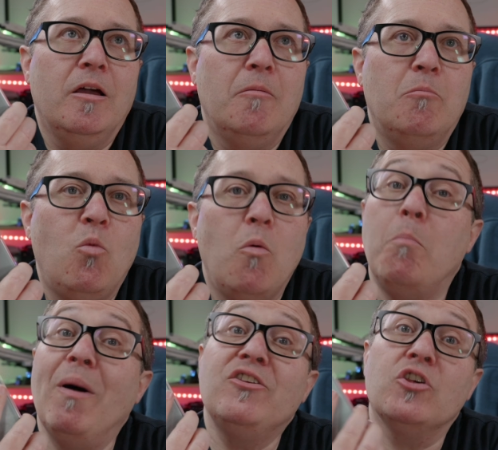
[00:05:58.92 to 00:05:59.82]
more
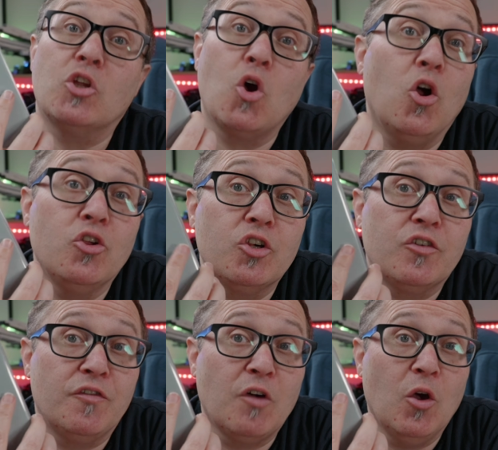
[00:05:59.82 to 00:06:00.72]

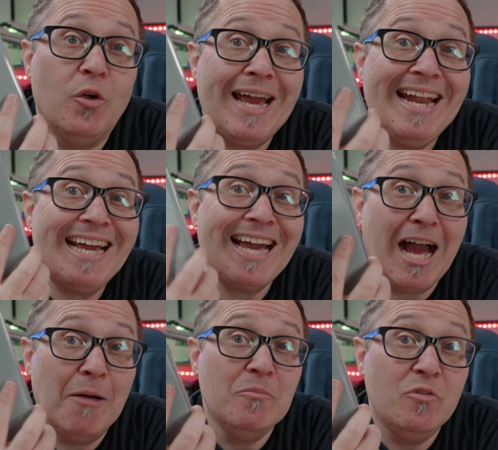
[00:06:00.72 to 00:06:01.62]
budget-conscious phone and it
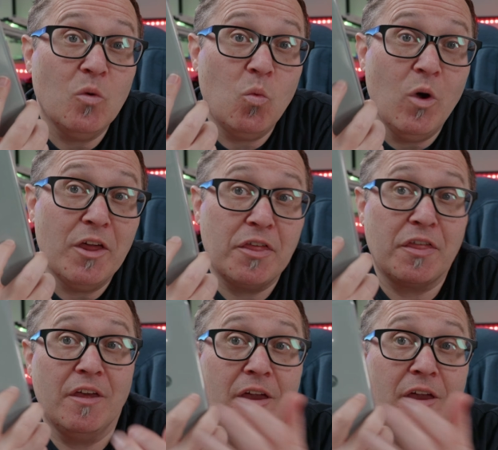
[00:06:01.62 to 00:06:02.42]
comes with